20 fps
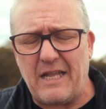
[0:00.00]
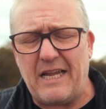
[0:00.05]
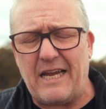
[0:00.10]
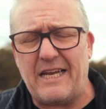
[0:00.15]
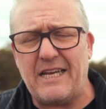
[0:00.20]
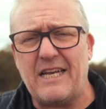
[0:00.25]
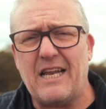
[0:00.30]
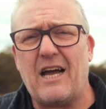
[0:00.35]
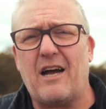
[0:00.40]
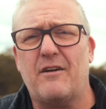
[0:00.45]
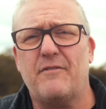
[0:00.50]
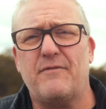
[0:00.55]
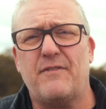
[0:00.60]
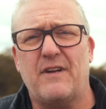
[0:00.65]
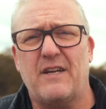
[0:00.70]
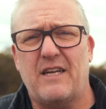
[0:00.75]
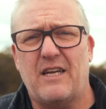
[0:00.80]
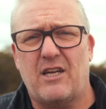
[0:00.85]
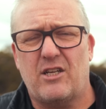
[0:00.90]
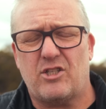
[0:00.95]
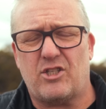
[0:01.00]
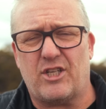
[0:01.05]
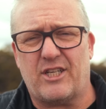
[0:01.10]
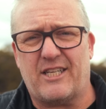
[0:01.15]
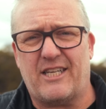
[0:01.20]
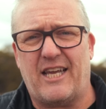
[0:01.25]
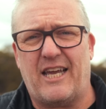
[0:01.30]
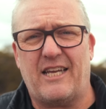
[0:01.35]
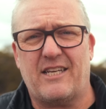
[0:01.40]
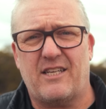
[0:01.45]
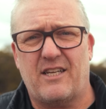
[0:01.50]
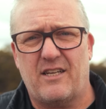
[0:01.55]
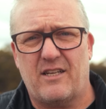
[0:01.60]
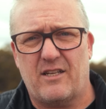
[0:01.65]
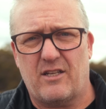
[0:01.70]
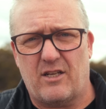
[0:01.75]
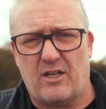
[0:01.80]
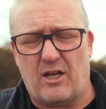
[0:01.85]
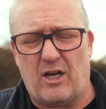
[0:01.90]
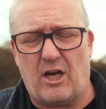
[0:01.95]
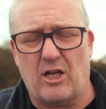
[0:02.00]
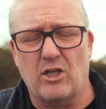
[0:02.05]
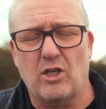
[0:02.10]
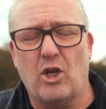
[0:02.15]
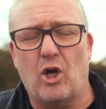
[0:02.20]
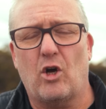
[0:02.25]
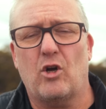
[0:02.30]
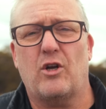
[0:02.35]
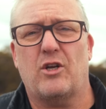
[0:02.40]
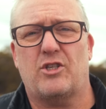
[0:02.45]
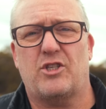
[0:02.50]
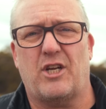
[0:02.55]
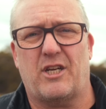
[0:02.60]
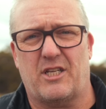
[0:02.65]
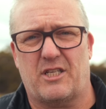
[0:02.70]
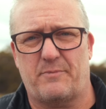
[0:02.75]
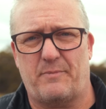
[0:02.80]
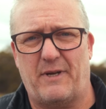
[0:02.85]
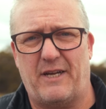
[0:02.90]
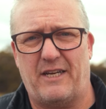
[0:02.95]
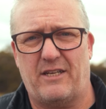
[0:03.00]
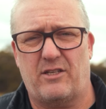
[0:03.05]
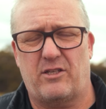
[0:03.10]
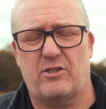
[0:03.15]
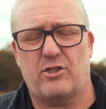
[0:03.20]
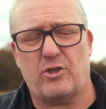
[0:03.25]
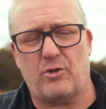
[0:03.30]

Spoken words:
enough to get a longer shutter speed,